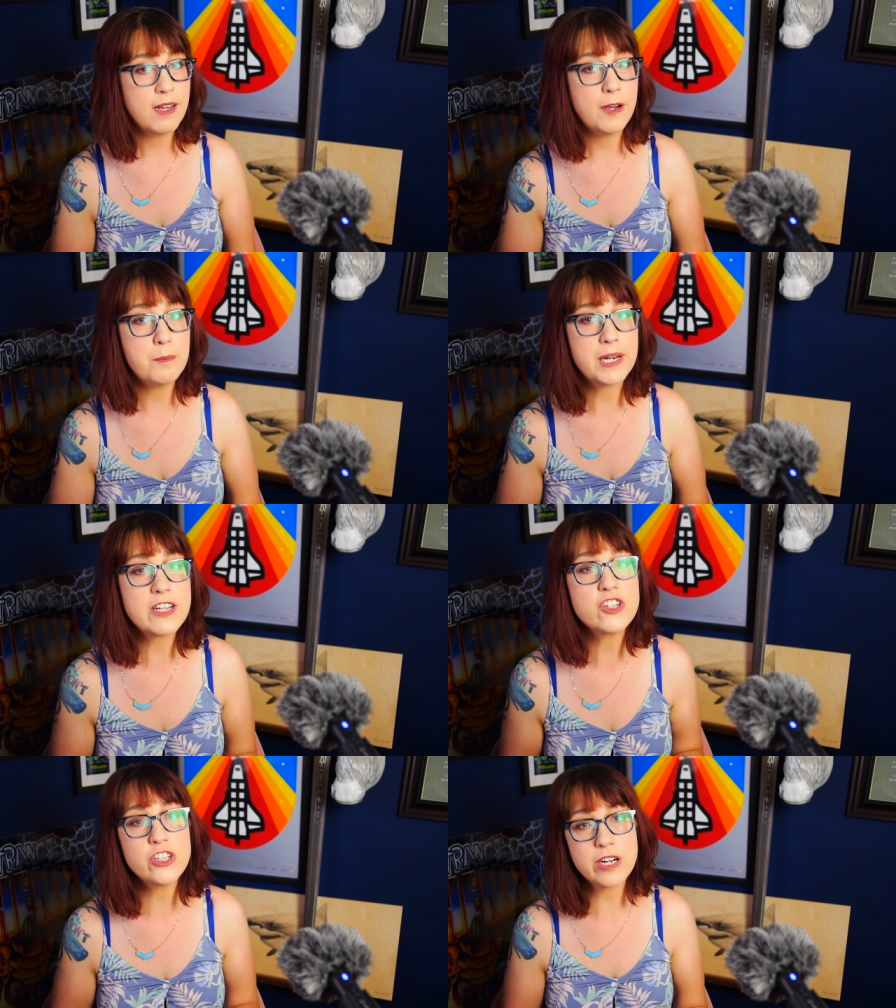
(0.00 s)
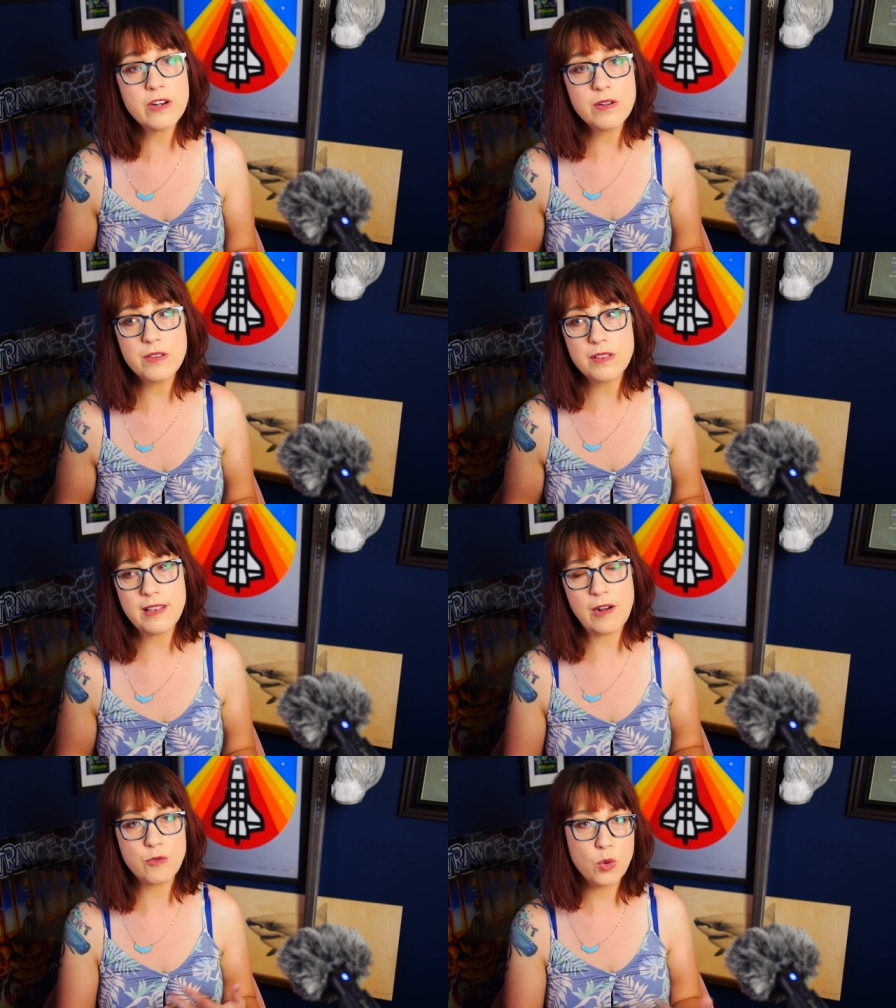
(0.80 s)
But I share
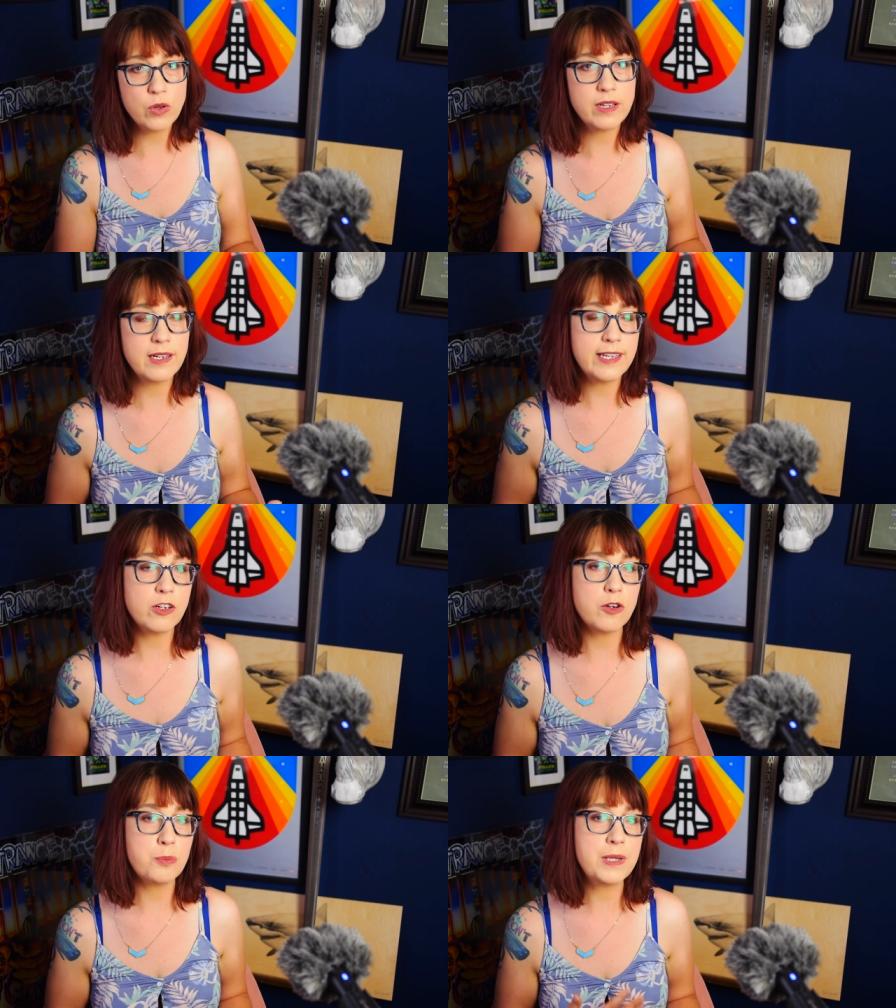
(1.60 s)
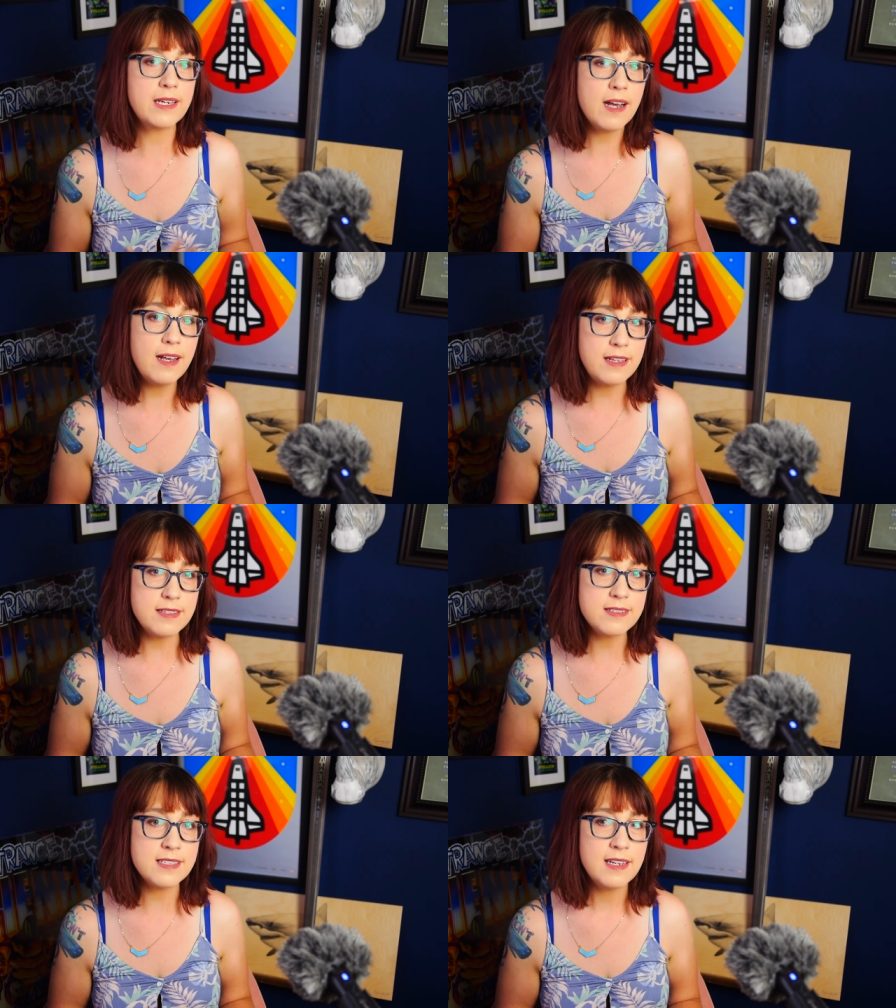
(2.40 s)
that ruling here
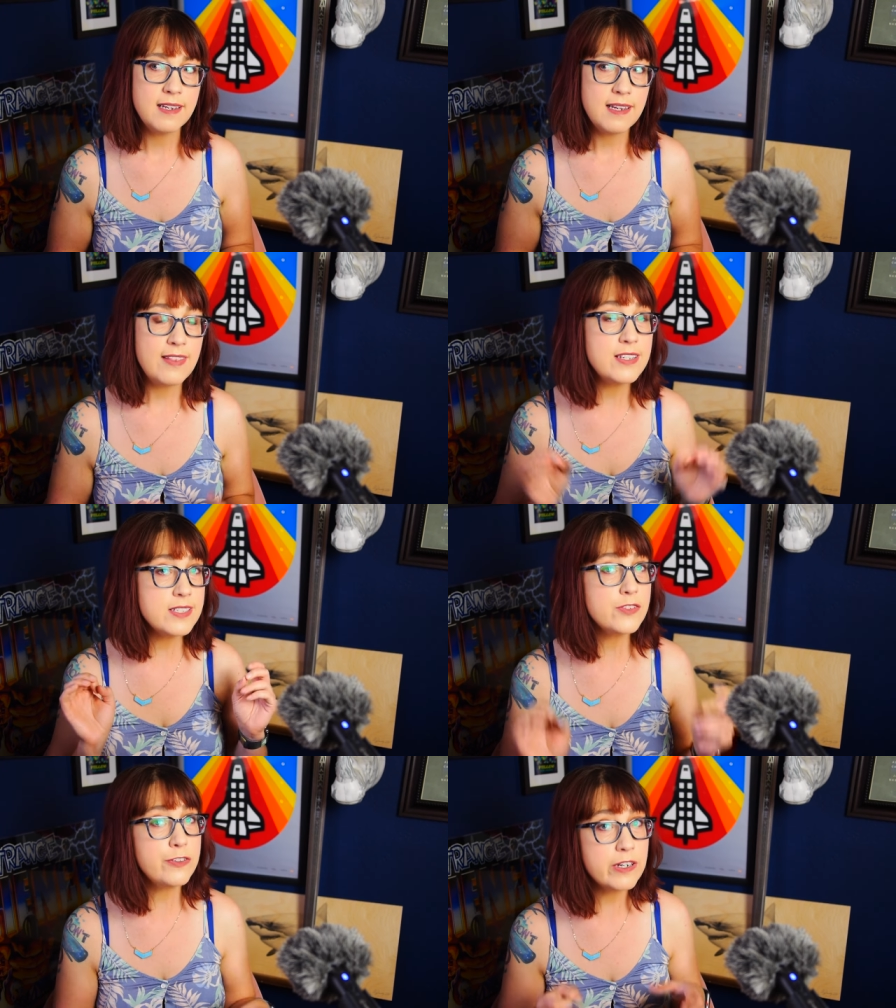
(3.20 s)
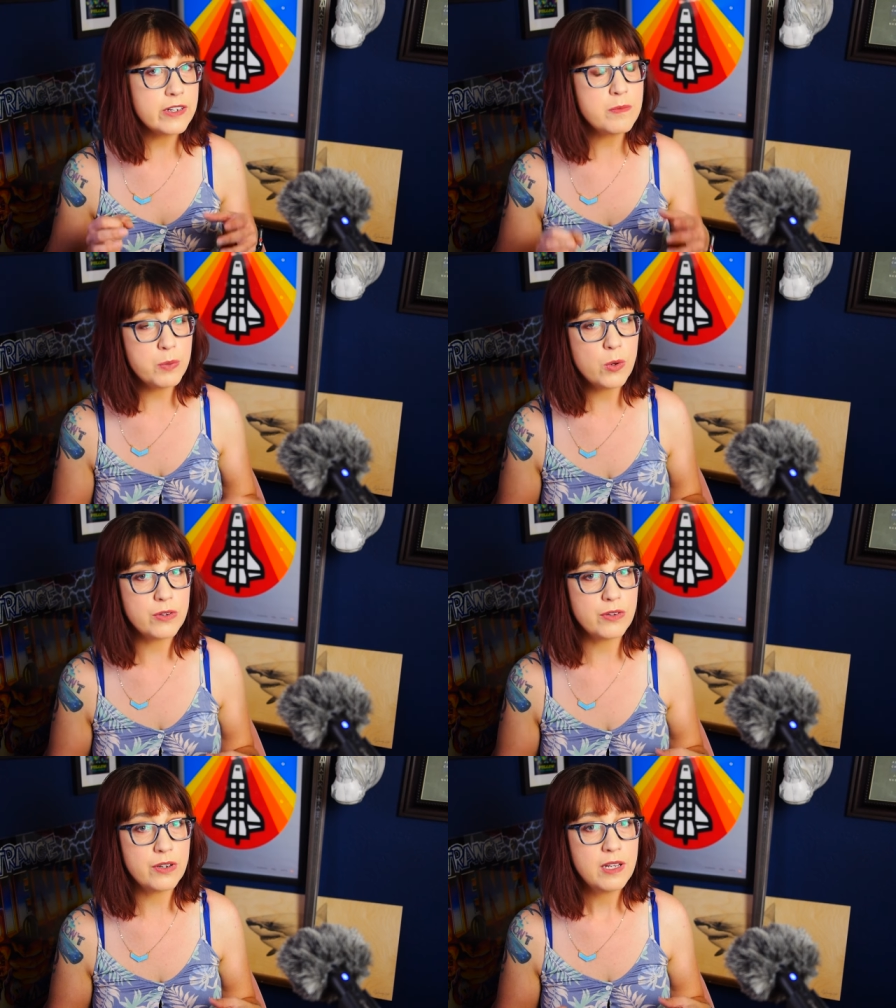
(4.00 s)
because, and this is very
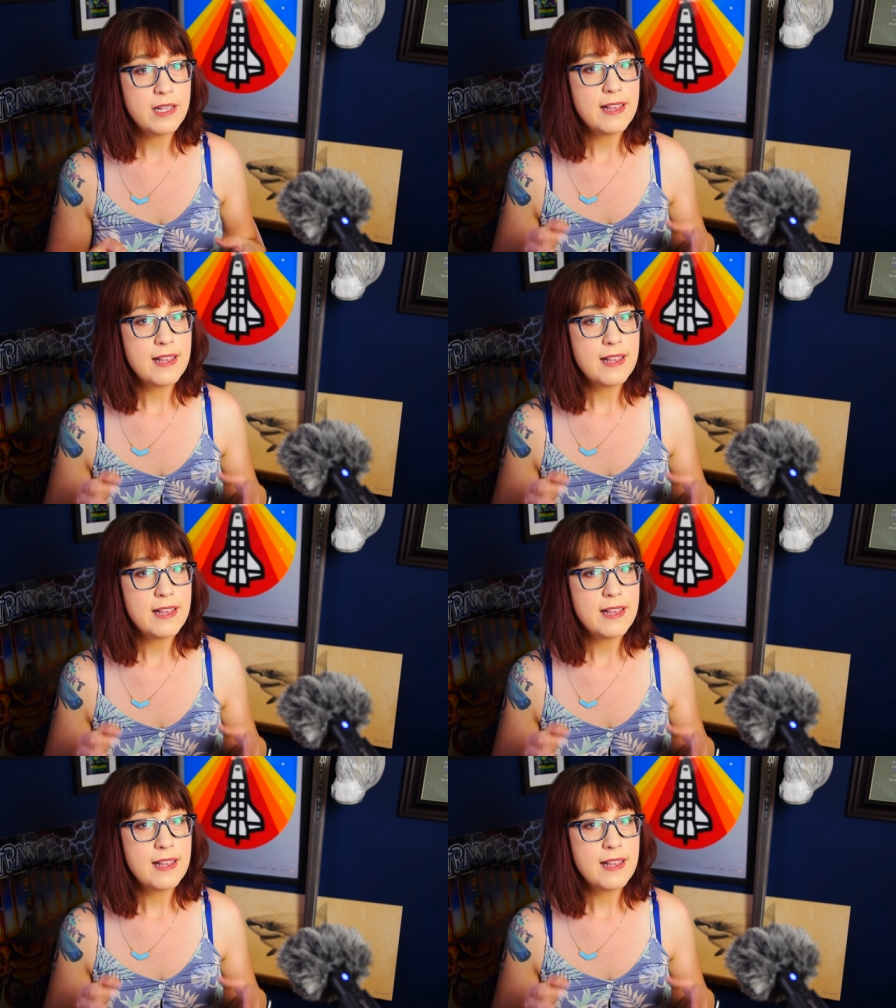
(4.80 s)
important,